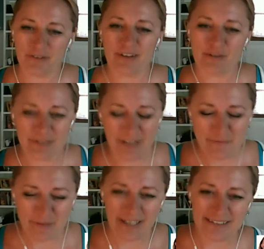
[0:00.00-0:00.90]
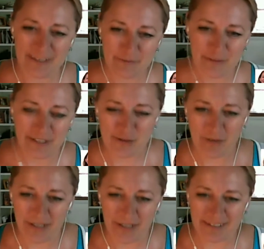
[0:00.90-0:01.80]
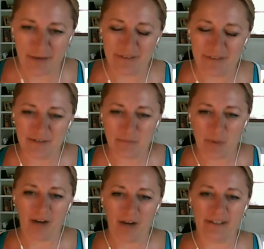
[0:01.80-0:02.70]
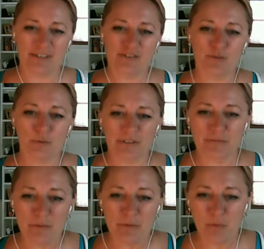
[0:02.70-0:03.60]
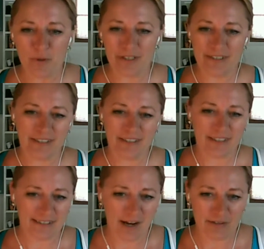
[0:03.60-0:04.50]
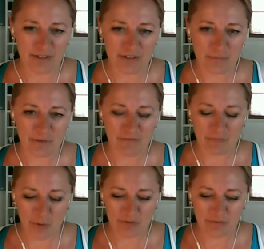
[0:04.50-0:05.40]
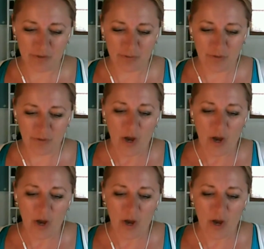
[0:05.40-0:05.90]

There's enough negativity. It's great to have an inspiring story rewarded and acknowledged. I mean, for both of you.